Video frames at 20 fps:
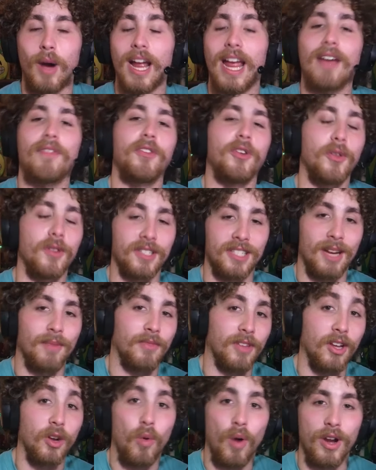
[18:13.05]
I have to do the same
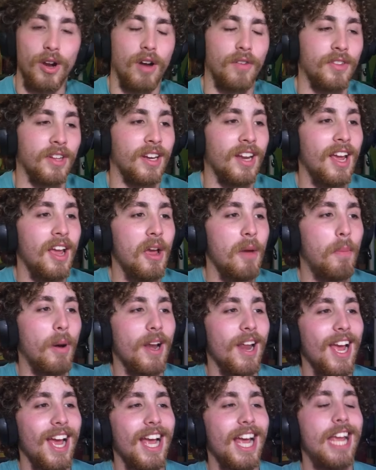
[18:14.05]
thing quite often.
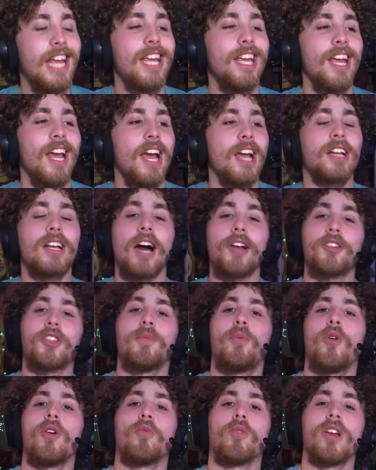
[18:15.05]
But he got to
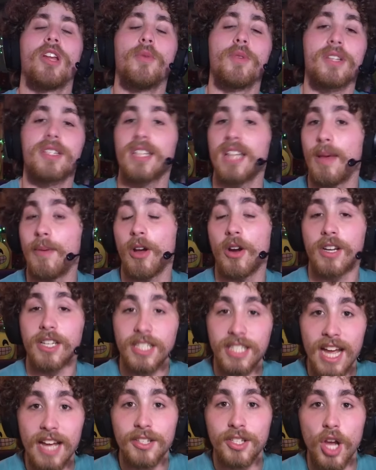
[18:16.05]
the point where he was slamming on
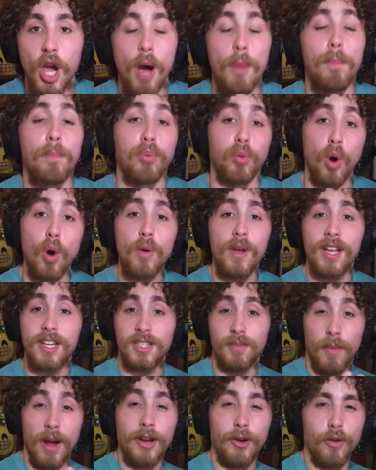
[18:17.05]
his desk, broke
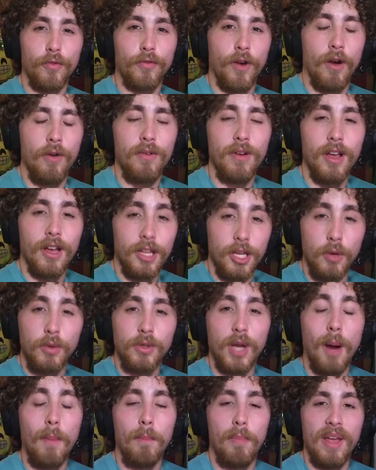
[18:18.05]
his microphone, you
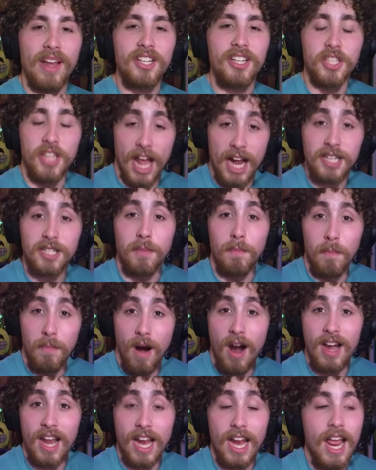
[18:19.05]
dumb bitch, that's
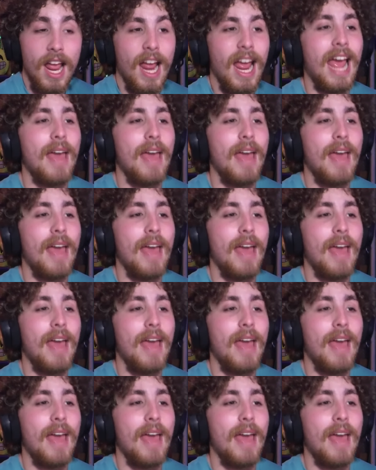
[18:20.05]
money.